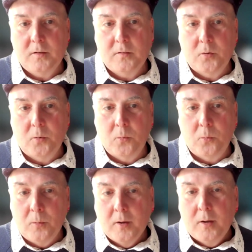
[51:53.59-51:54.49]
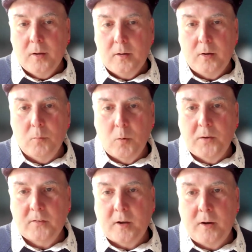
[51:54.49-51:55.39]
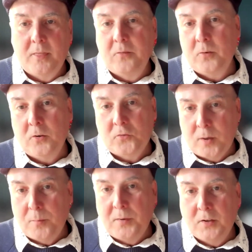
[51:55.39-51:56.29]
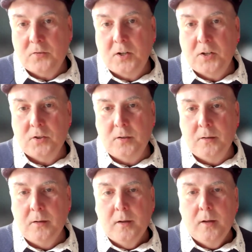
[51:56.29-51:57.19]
And so, what we saw in the first Trump administration